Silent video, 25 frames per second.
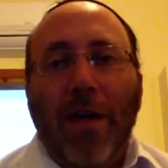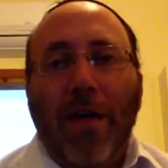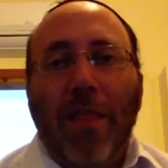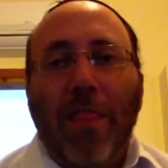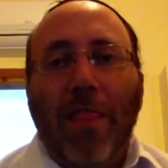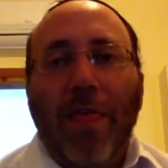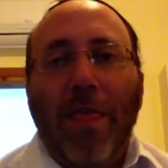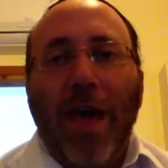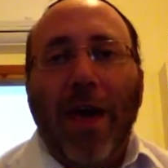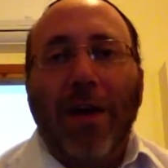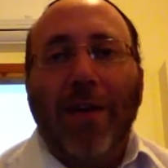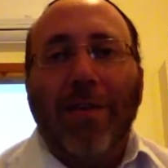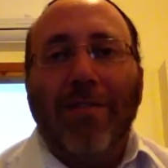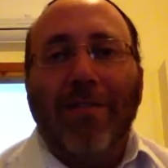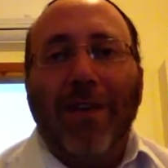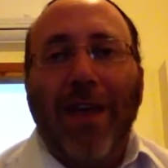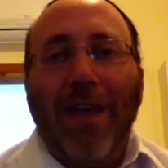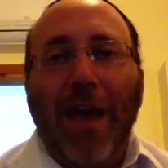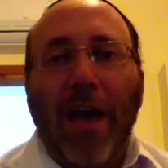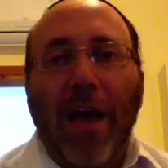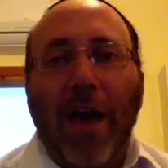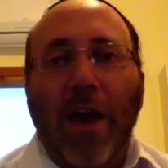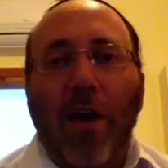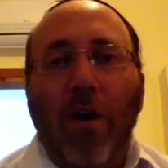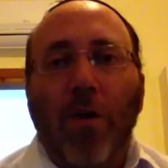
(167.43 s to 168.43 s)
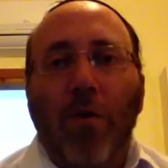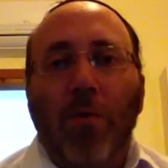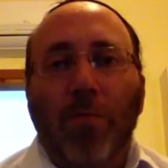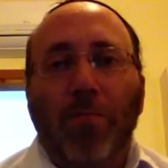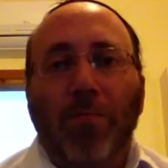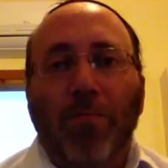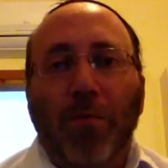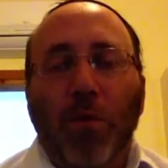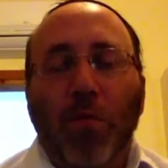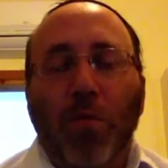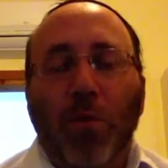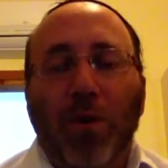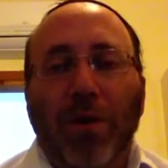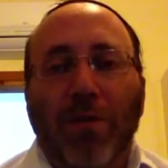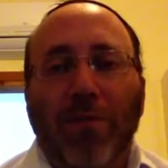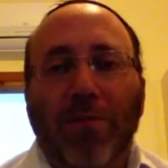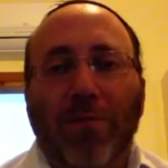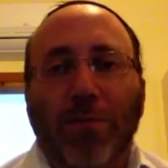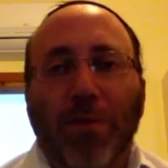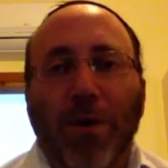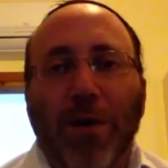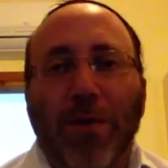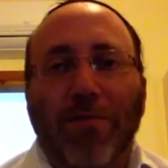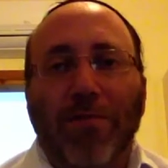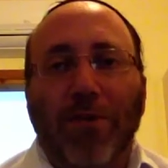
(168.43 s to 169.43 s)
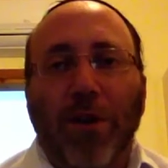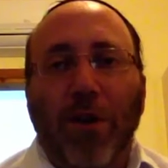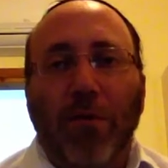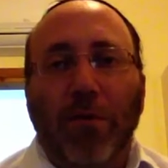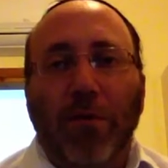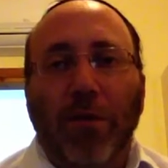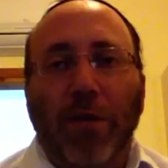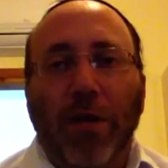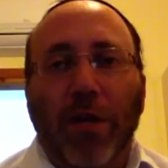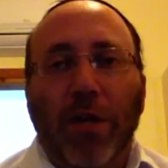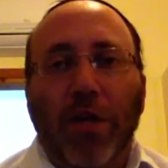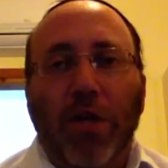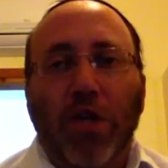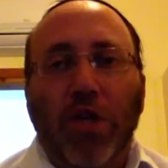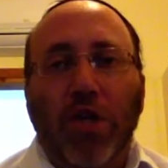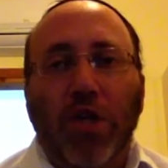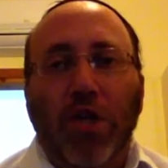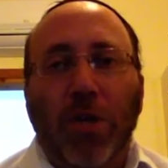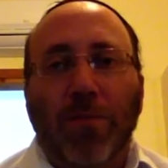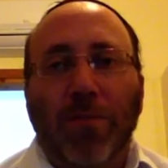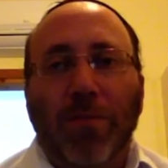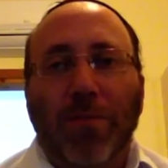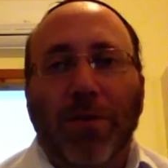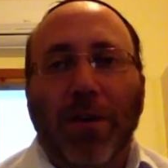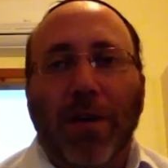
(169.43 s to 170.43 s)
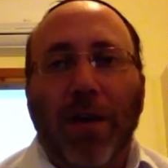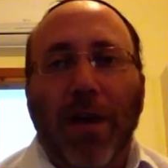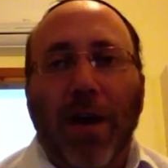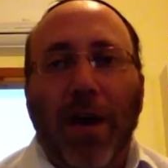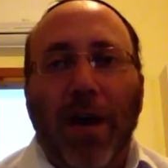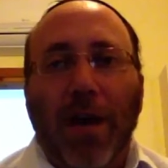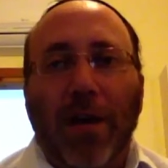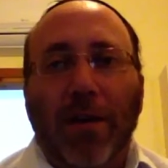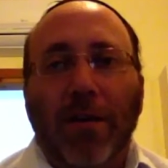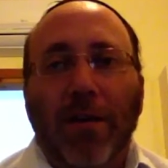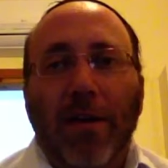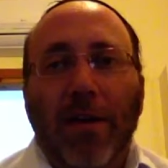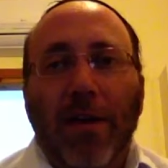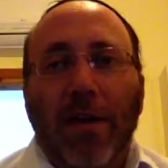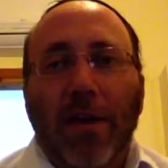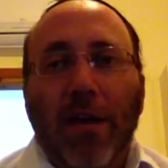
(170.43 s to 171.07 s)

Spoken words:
that is how we express our relationship to God.